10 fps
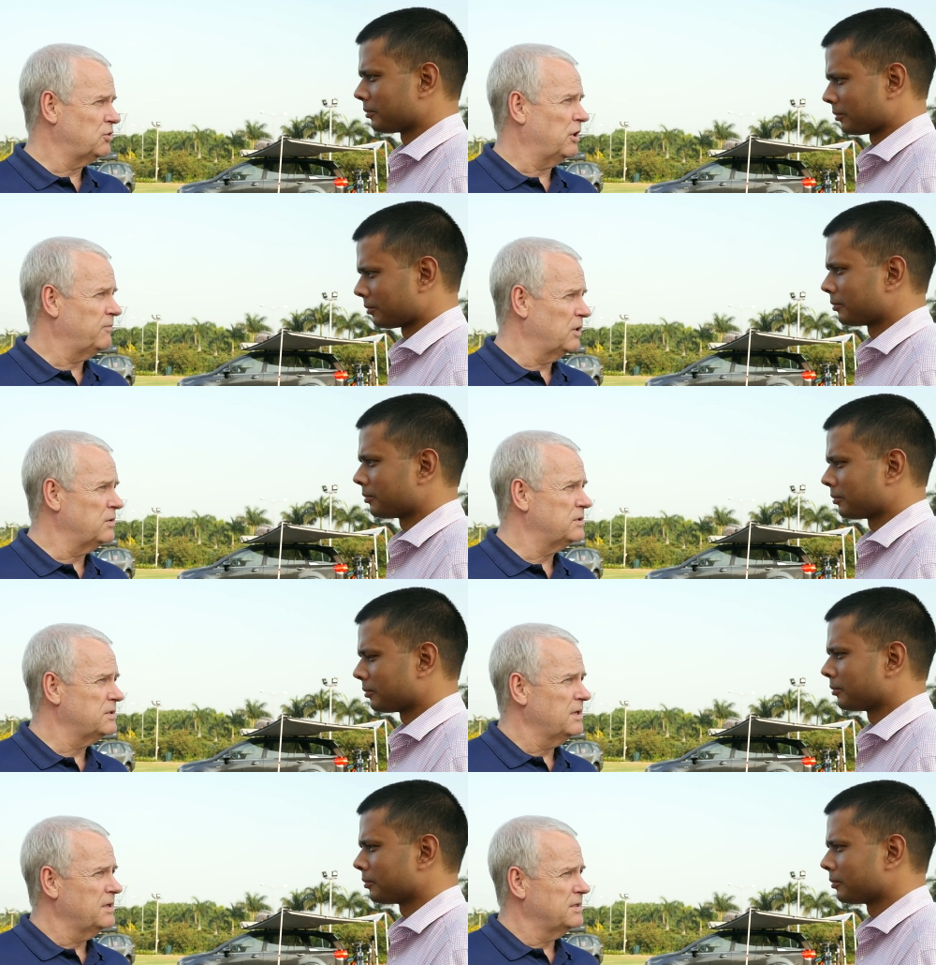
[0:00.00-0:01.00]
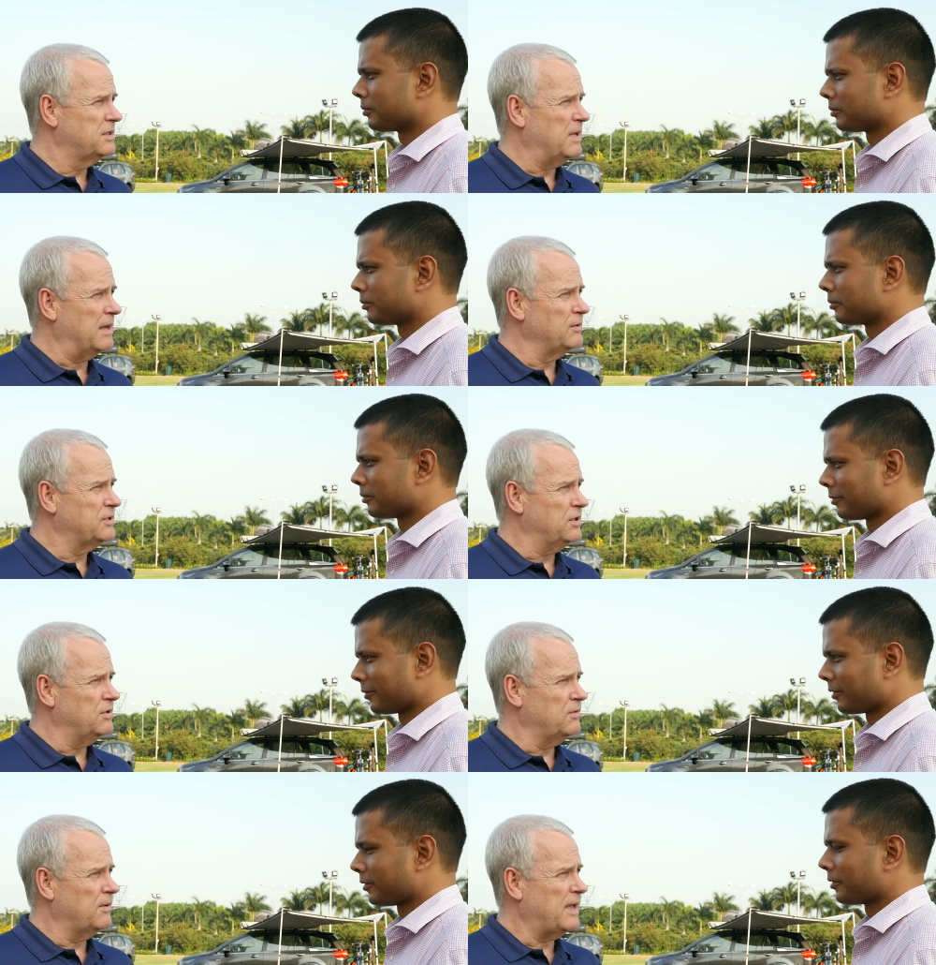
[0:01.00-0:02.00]
Speaker 1: drive modes to be able
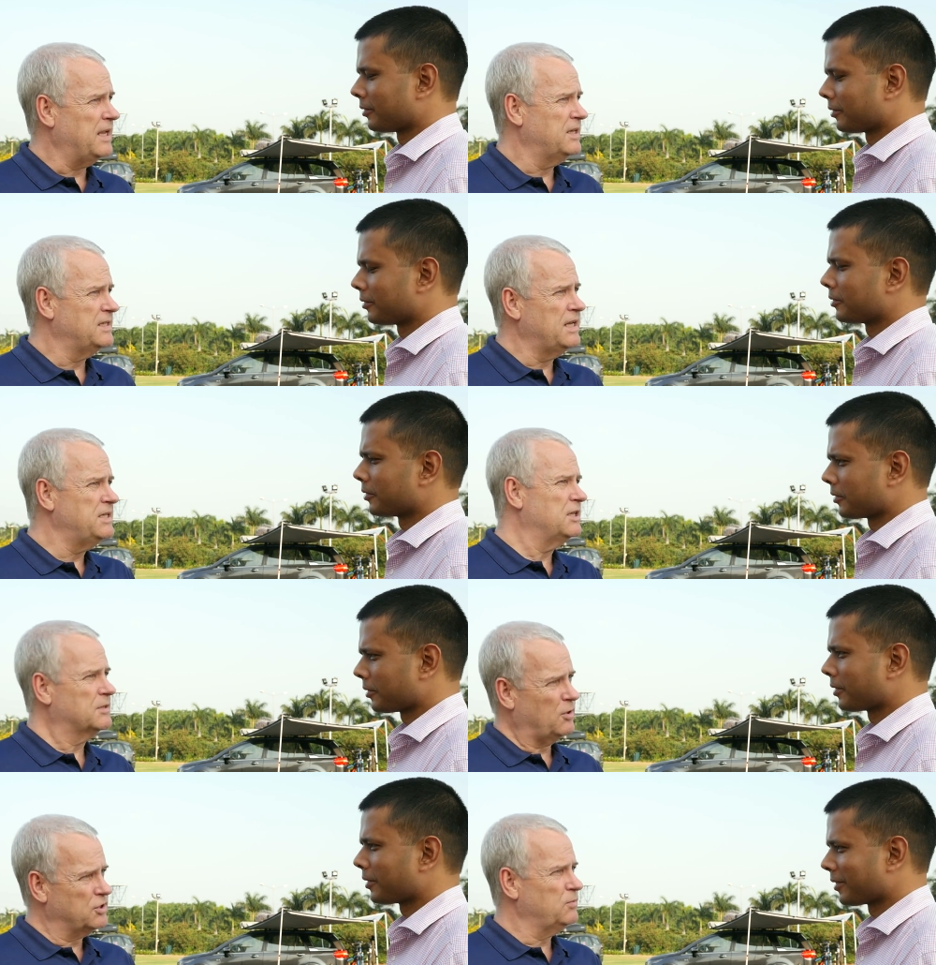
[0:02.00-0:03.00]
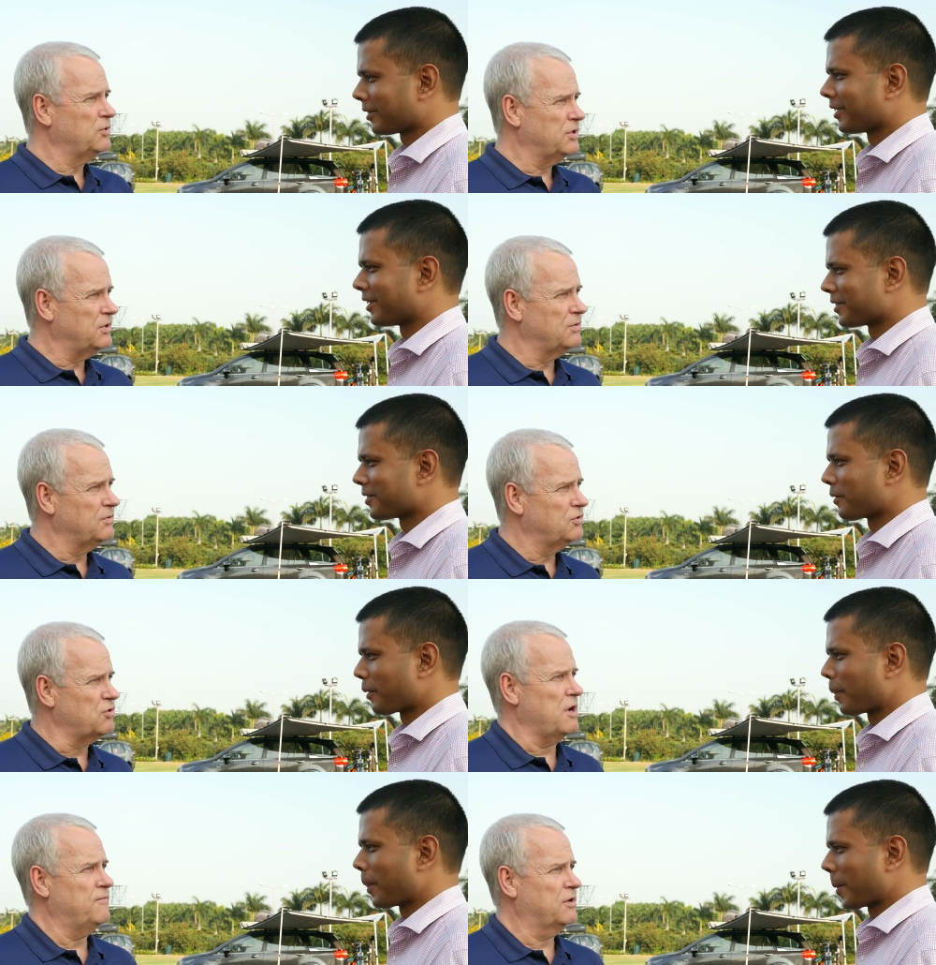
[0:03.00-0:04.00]
to make it as easy as possible to
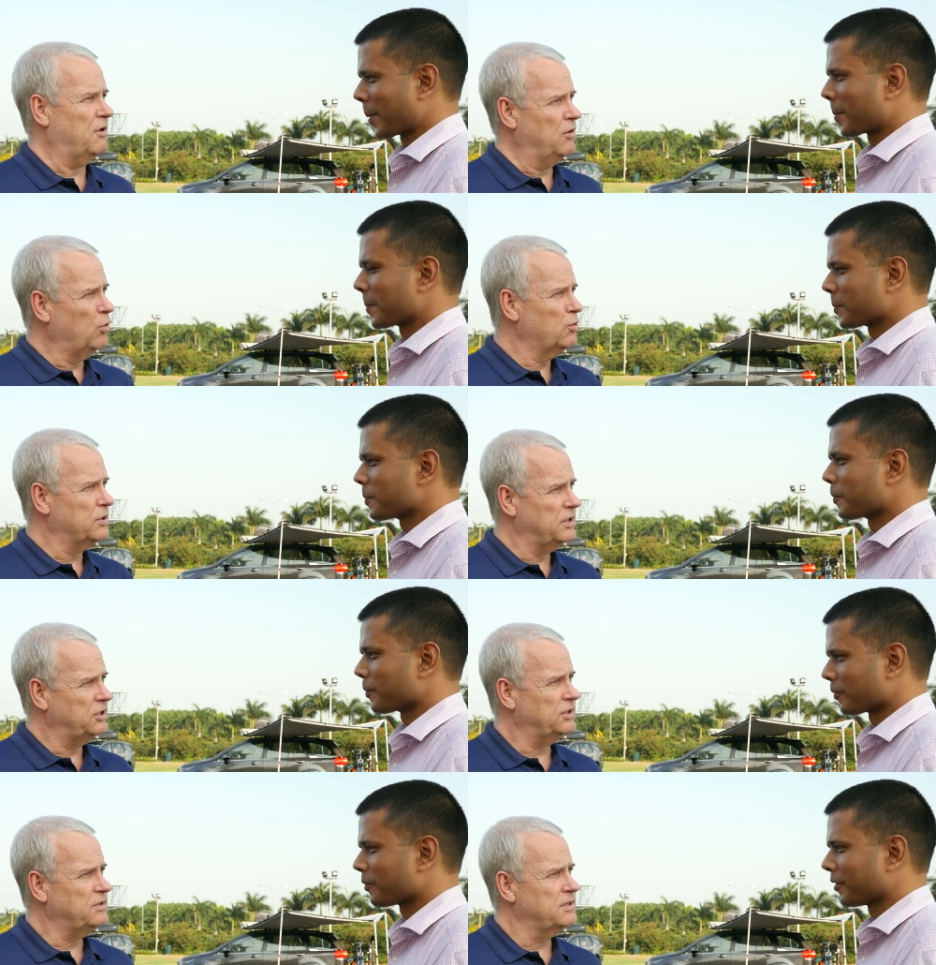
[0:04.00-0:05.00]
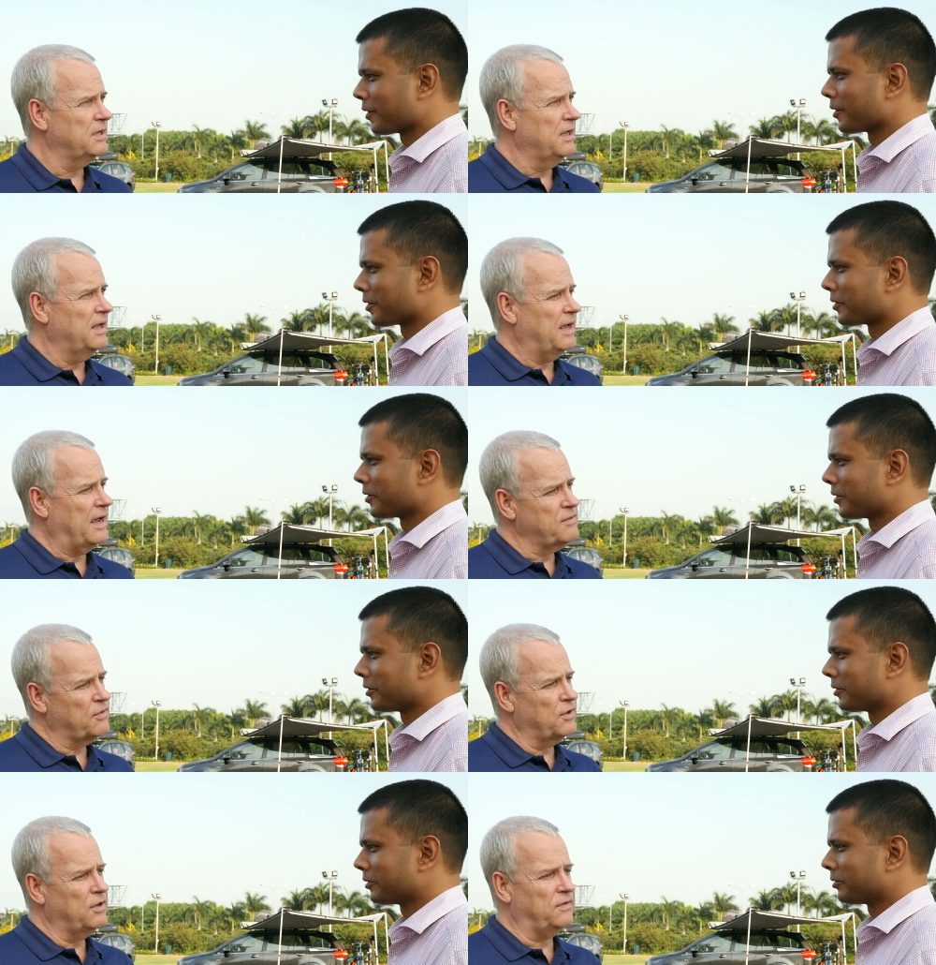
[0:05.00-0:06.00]
drive the car in all conditions. And
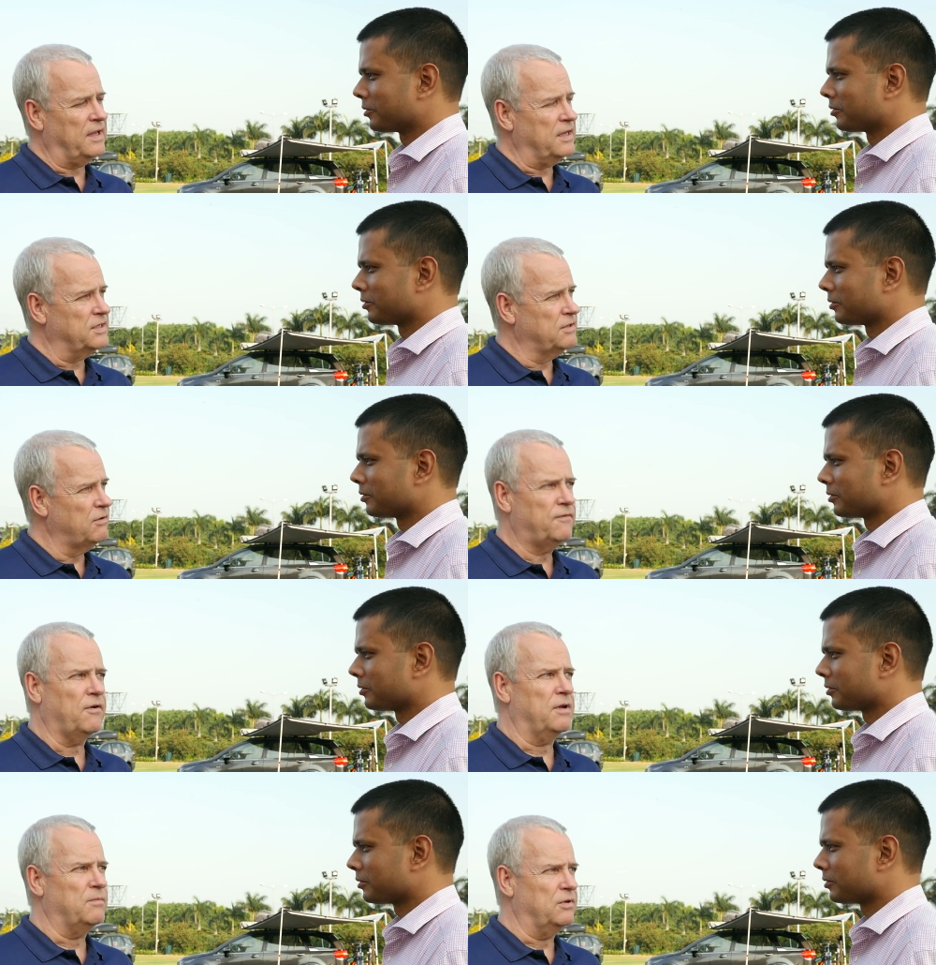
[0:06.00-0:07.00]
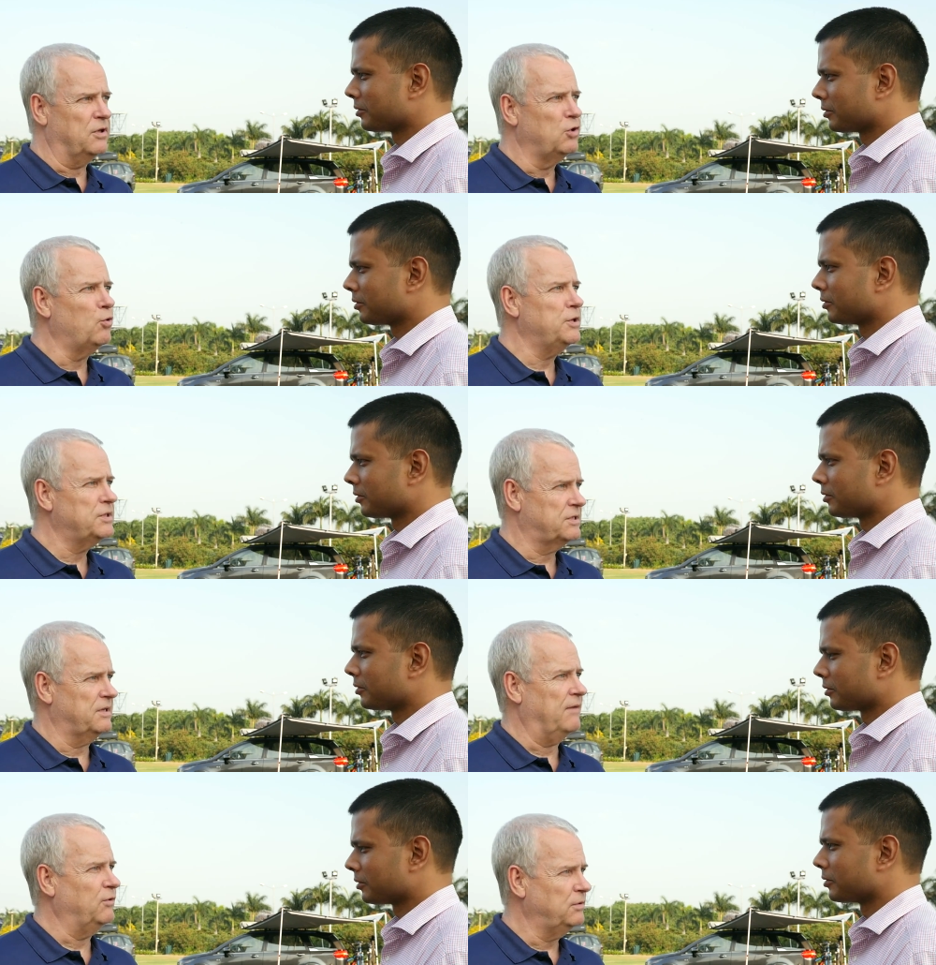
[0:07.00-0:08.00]
the third thing is the refinement, the noise
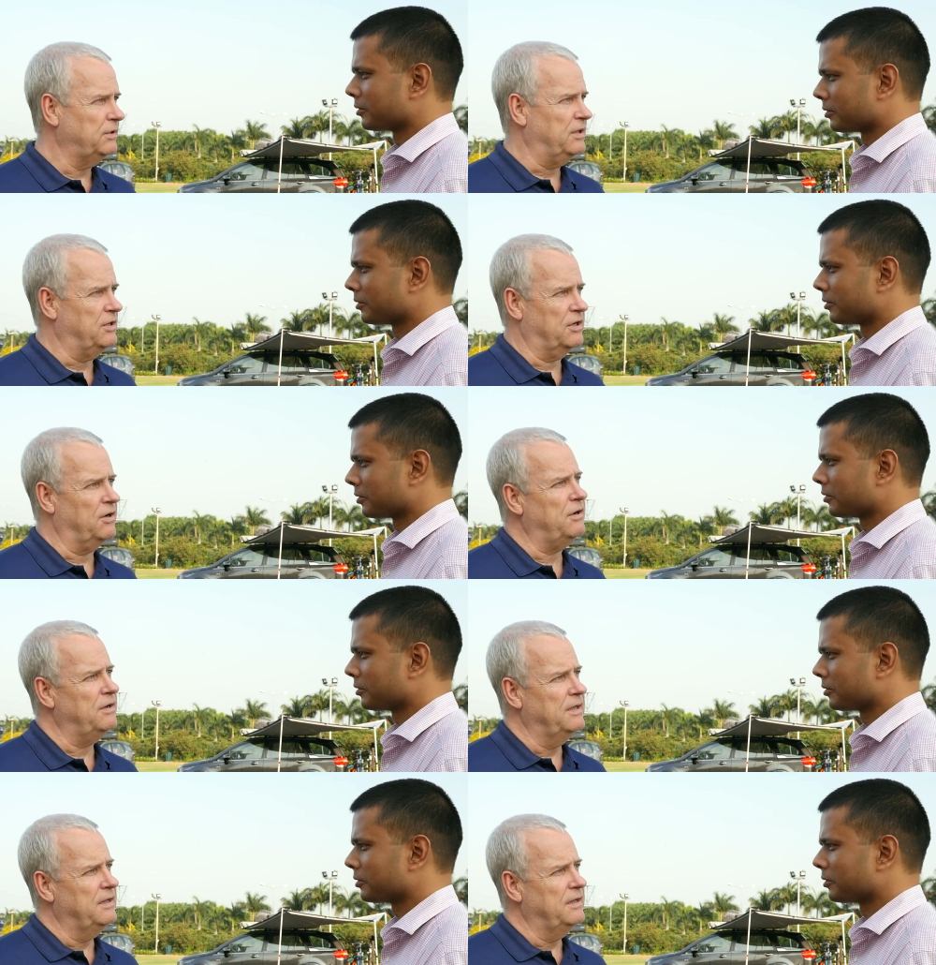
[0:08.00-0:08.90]
level mm. in the car.